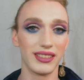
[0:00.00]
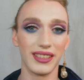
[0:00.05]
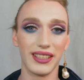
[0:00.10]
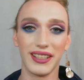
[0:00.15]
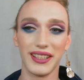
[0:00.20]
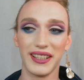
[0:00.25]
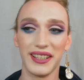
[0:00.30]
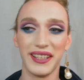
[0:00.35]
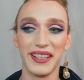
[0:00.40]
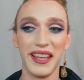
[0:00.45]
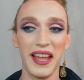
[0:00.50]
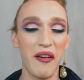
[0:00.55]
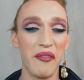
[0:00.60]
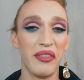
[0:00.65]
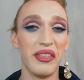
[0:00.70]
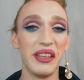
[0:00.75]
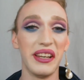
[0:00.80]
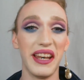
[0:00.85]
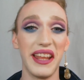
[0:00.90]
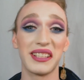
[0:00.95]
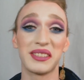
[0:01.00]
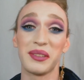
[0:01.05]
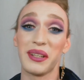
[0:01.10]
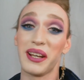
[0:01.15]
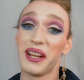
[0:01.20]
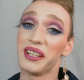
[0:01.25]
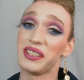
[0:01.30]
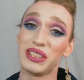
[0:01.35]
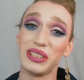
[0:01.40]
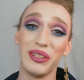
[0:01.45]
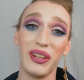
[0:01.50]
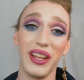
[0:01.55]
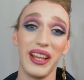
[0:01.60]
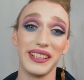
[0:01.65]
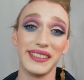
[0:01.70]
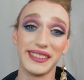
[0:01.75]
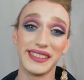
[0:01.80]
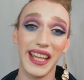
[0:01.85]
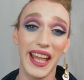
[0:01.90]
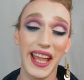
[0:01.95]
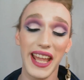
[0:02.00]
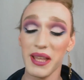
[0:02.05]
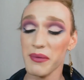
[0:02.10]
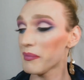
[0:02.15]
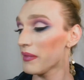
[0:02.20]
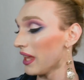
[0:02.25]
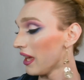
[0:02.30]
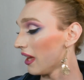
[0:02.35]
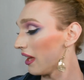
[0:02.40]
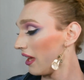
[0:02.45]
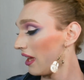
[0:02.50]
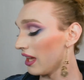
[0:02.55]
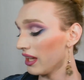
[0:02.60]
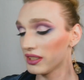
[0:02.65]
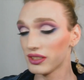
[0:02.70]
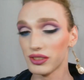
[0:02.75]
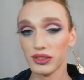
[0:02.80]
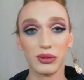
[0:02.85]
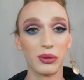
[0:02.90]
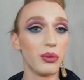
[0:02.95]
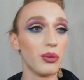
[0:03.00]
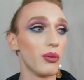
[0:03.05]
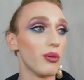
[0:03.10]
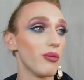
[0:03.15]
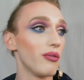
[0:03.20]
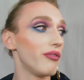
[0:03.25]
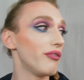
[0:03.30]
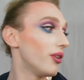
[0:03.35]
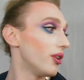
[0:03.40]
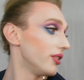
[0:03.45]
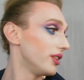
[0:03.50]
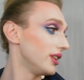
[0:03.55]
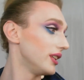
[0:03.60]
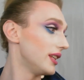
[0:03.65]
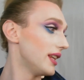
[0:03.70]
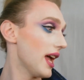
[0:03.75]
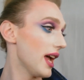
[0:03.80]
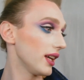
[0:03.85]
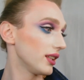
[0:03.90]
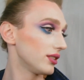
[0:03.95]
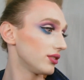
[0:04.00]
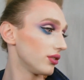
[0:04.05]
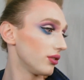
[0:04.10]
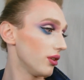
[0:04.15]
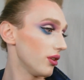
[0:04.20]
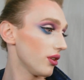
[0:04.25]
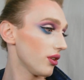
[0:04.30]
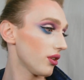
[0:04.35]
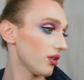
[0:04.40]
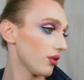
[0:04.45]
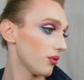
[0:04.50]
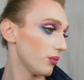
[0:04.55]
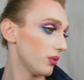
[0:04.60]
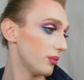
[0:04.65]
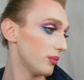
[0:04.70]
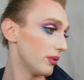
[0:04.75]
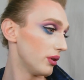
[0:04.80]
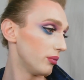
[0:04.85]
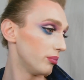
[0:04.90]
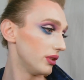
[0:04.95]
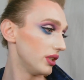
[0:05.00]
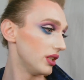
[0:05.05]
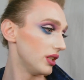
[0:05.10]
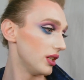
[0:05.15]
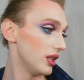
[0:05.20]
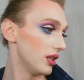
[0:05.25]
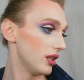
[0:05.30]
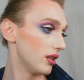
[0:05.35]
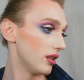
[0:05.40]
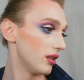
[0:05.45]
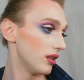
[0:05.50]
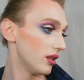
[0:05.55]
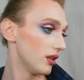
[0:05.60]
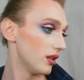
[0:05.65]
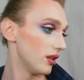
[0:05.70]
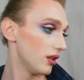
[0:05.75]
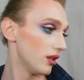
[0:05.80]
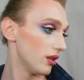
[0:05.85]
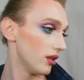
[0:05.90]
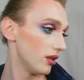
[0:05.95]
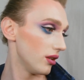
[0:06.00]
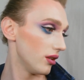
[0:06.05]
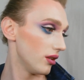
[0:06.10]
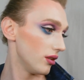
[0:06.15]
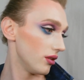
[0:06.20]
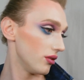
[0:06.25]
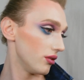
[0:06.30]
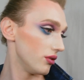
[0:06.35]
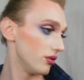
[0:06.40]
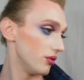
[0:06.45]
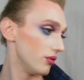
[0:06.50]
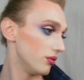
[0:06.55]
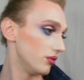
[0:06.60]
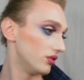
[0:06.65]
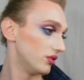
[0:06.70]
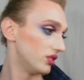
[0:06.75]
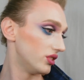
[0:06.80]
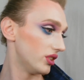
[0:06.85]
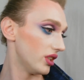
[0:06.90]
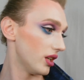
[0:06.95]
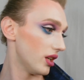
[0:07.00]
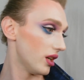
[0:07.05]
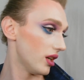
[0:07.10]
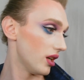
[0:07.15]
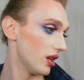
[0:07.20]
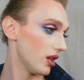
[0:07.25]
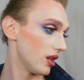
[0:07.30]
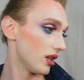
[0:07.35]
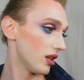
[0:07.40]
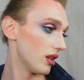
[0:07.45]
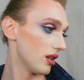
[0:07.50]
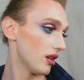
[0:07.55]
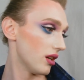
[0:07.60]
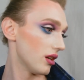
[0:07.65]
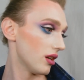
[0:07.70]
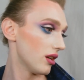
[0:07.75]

have the next one out to you in time. So for the next look, we will be using,